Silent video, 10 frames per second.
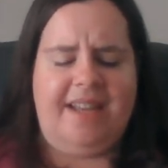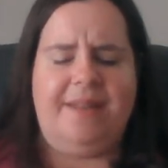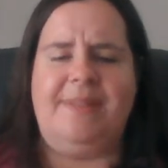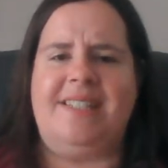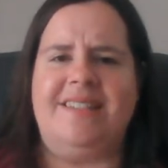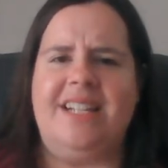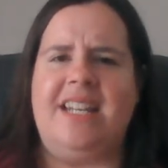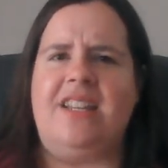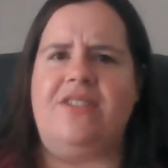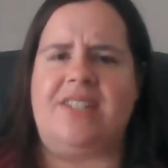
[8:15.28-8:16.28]
I'm still
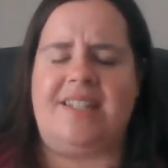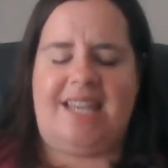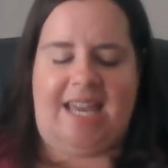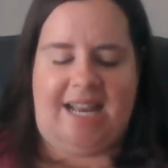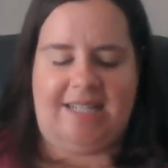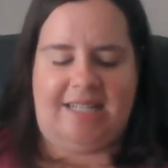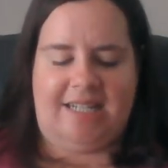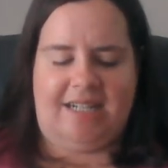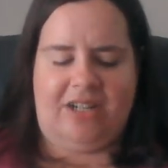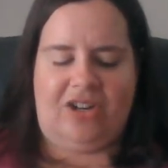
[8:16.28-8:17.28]
getting used to that
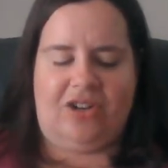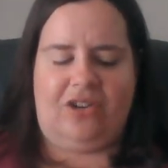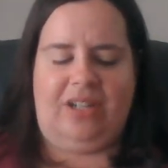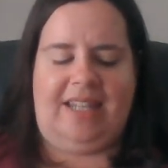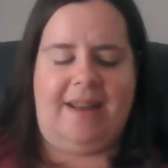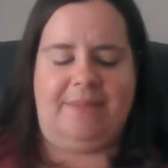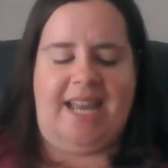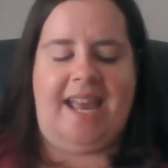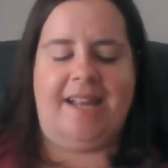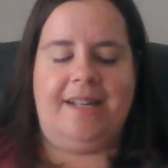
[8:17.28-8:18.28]
idea, a girl named
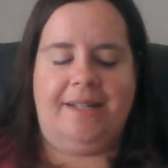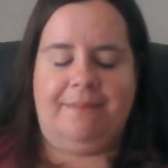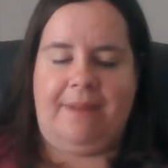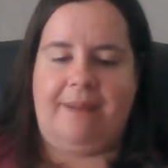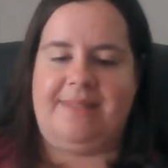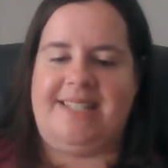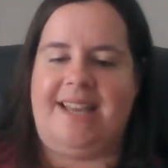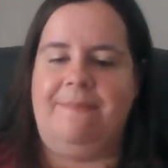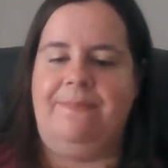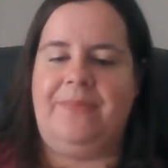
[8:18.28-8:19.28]
Egg, Mom
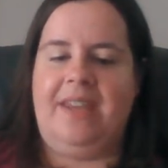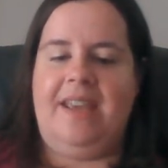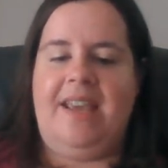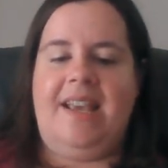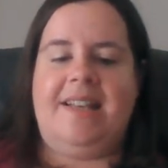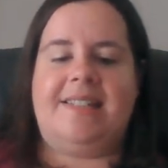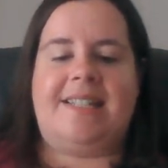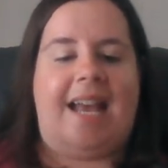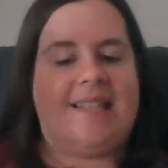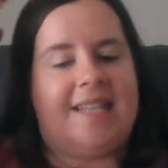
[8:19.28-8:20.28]
said.
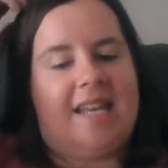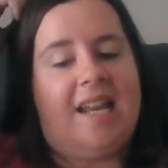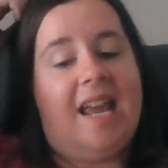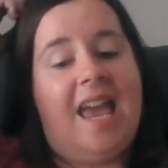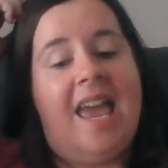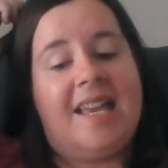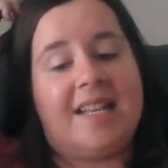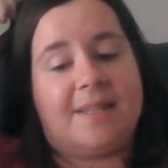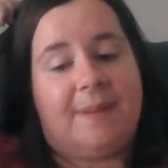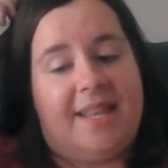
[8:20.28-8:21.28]
Scott said, Egg
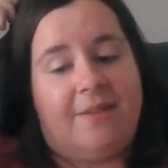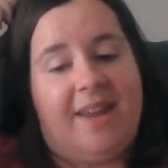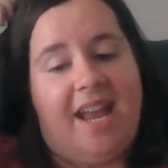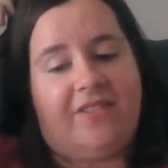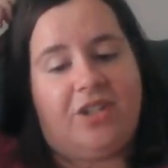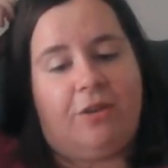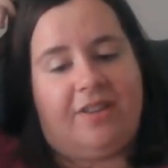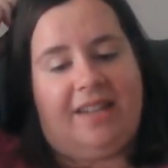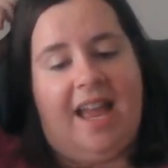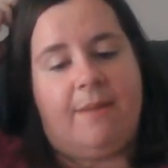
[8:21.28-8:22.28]
explained that we have to go
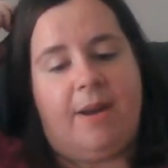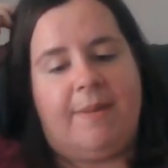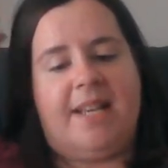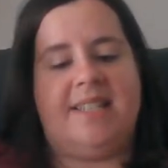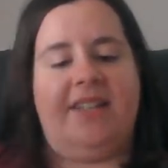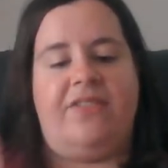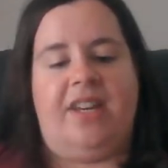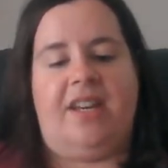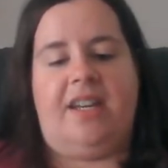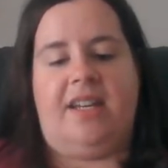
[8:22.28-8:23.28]
to the library because of
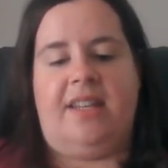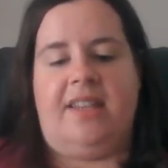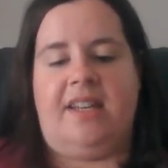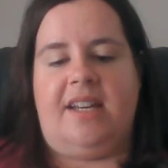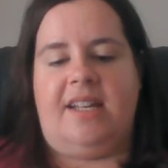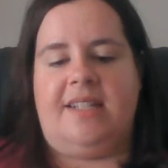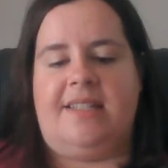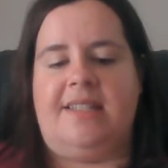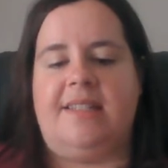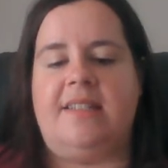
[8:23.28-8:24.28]
the
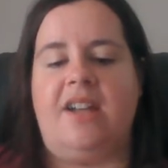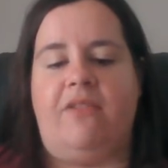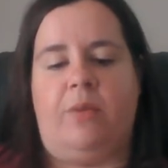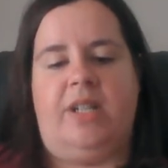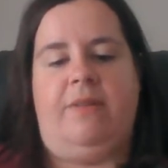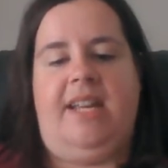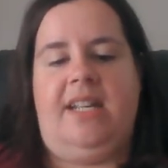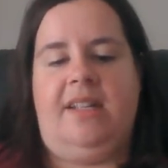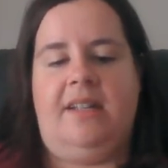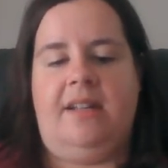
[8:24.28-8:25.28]
stuff we're doing.